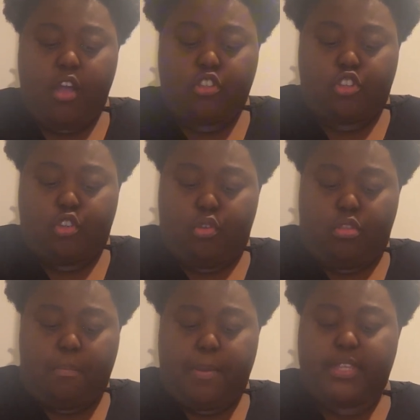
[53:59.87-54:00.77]
to
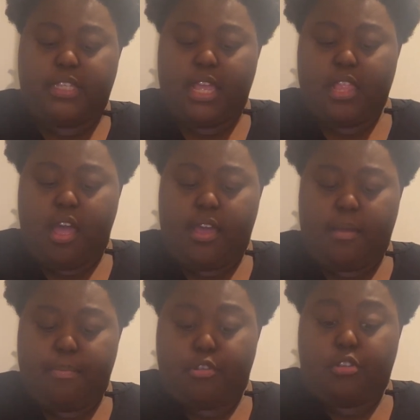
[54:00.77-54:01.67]
the best thing that I
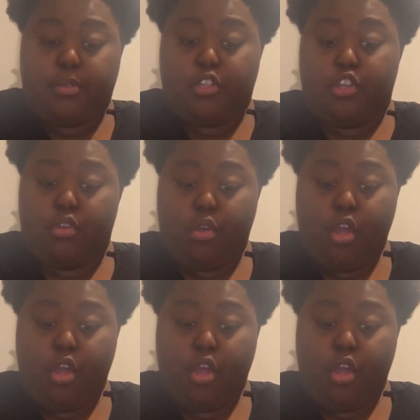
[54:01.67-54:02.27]
could possibly do,